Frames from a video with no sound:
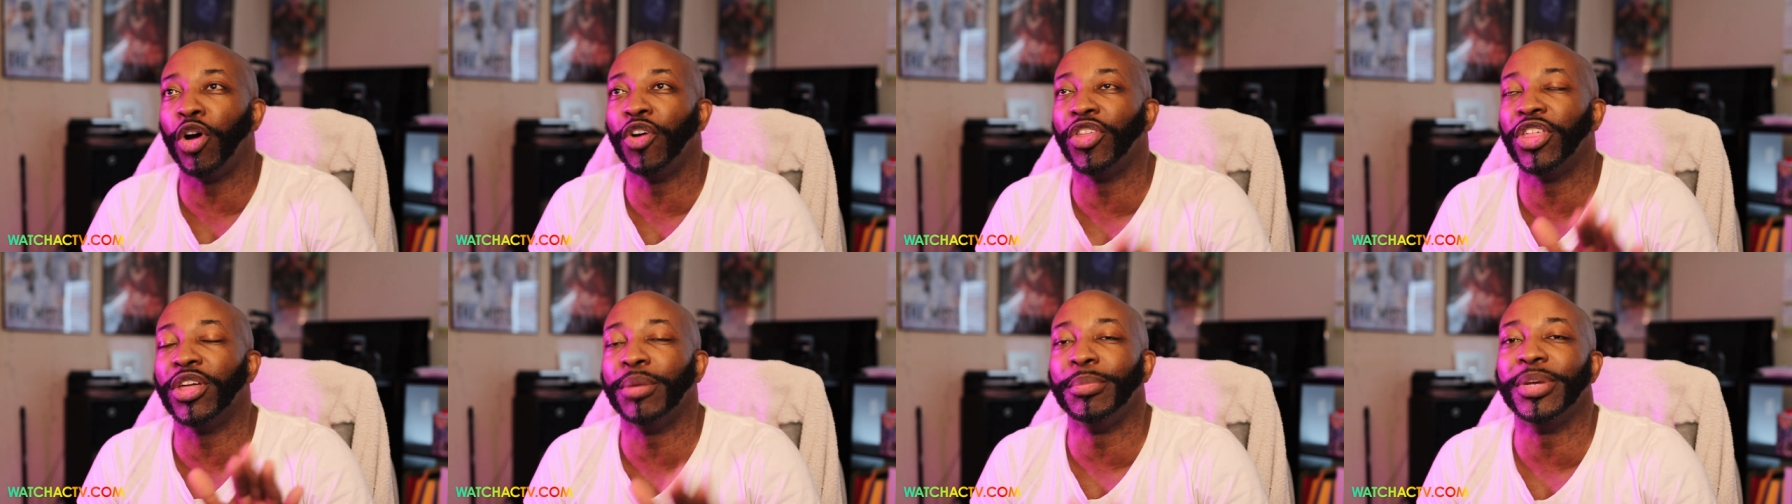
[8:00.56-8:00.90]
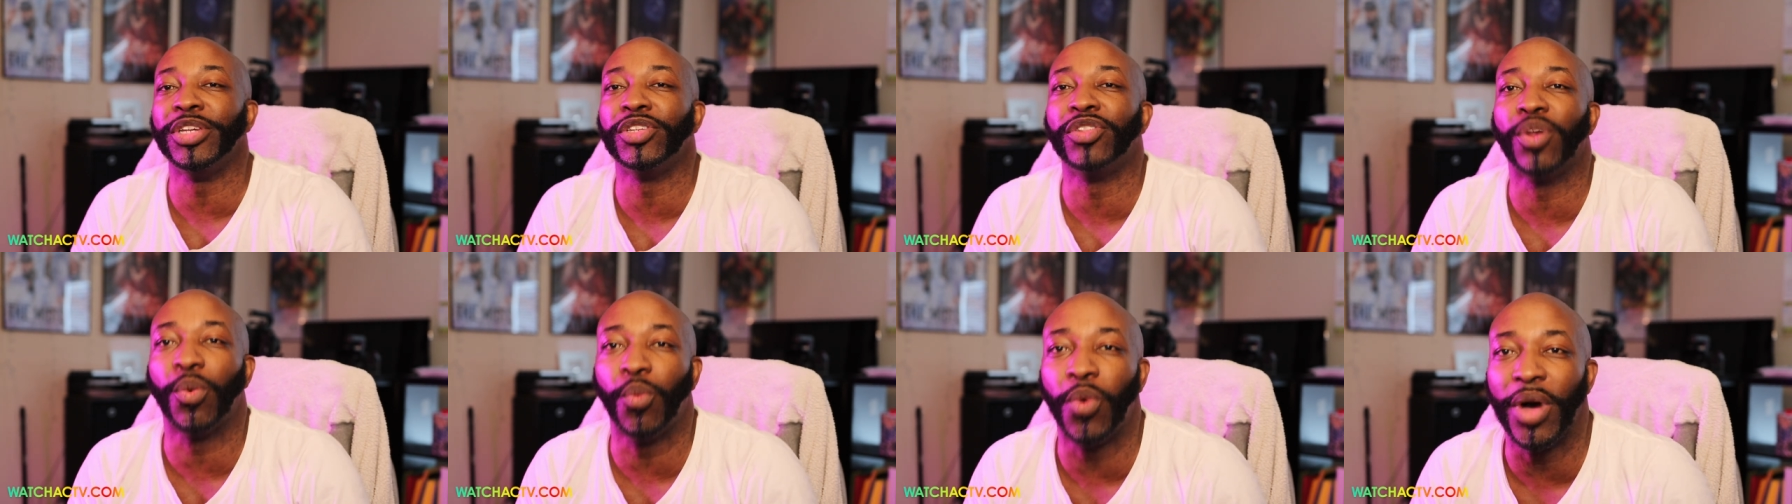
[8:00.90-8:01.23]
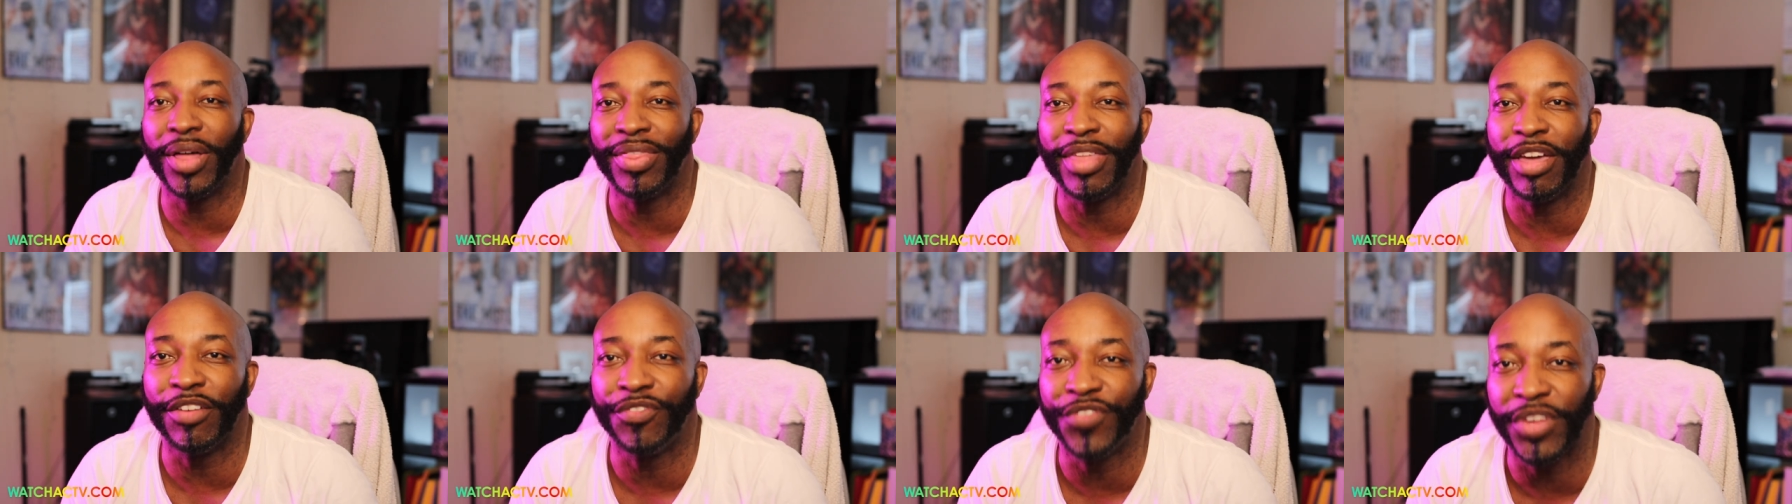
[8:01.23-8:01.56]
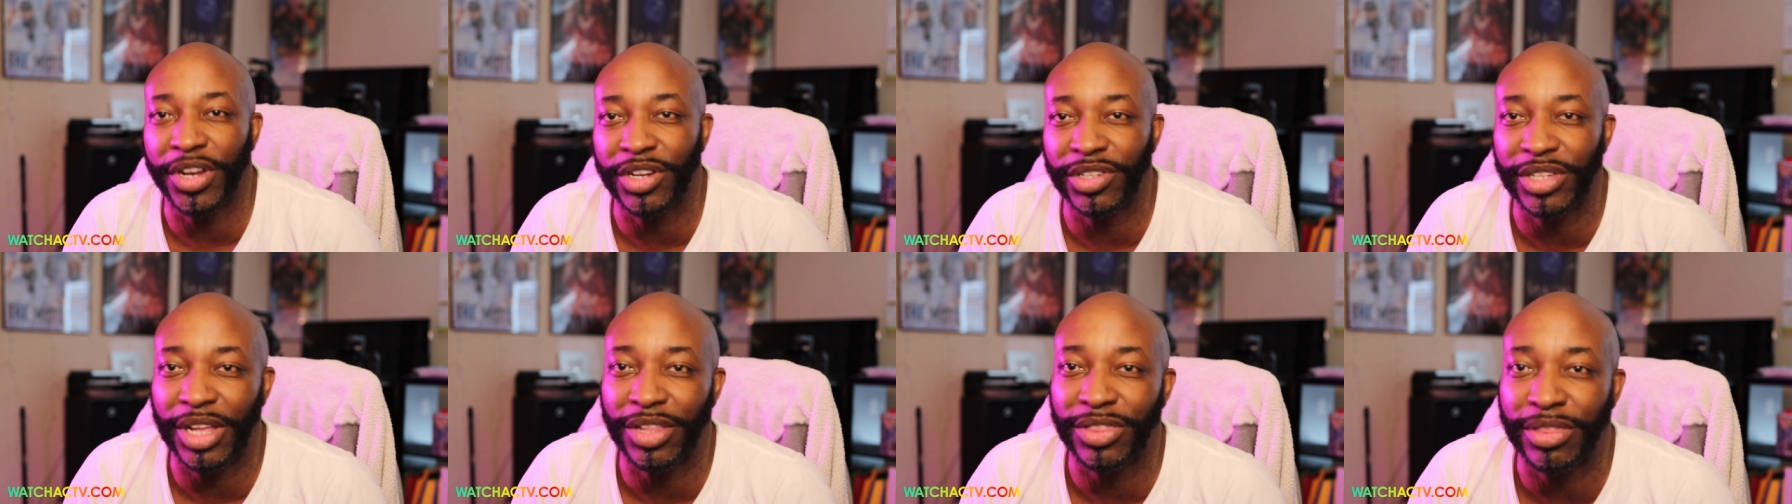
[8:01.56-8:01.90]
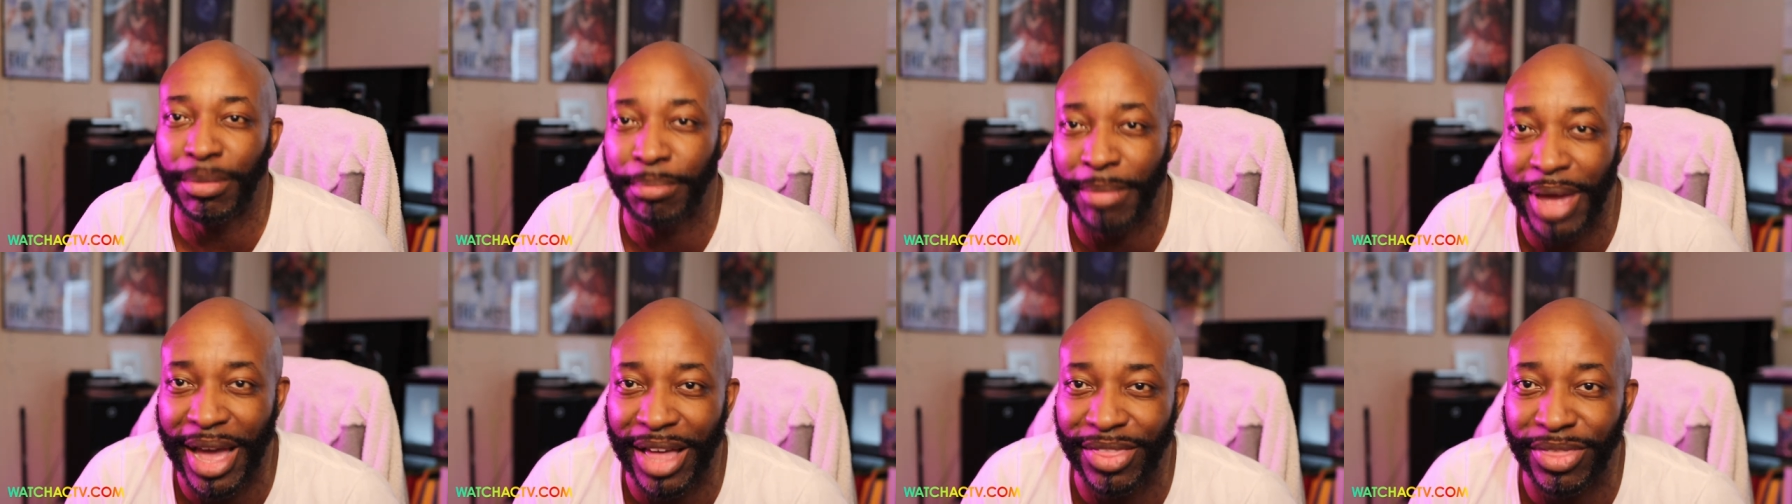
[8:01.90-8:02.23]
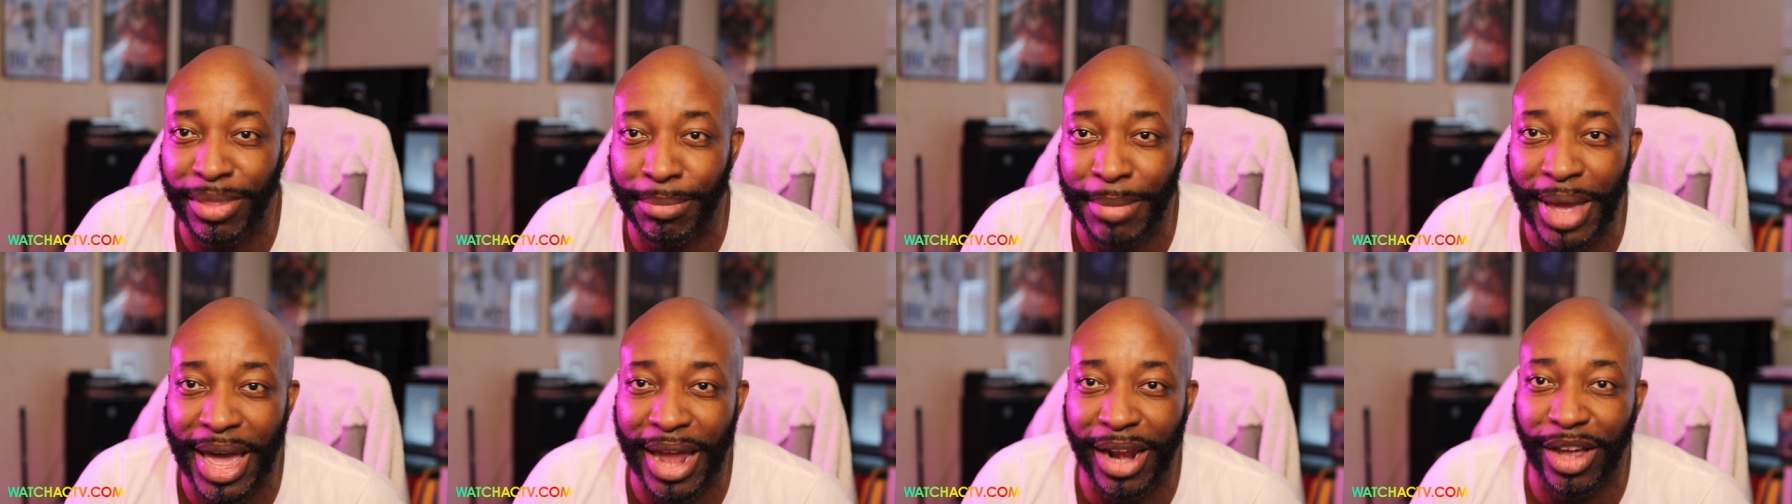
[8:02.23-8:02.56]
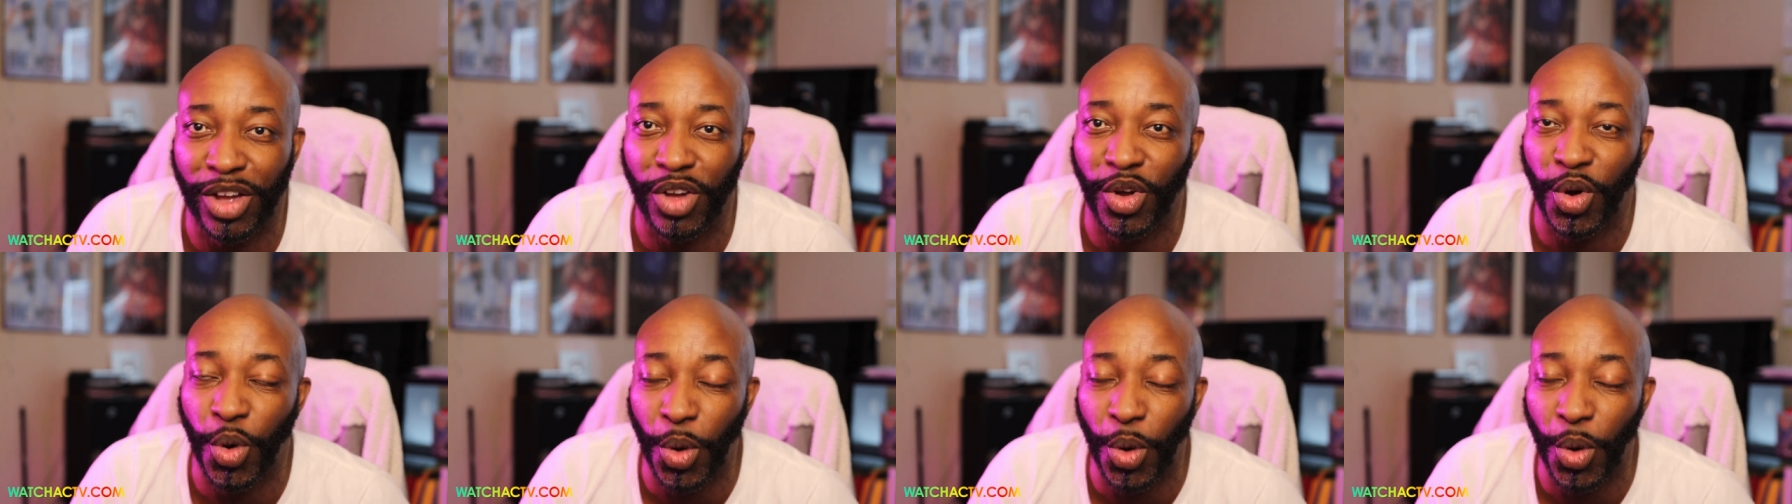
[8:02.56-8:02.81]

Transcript: of them, is the one that figures out the mathematical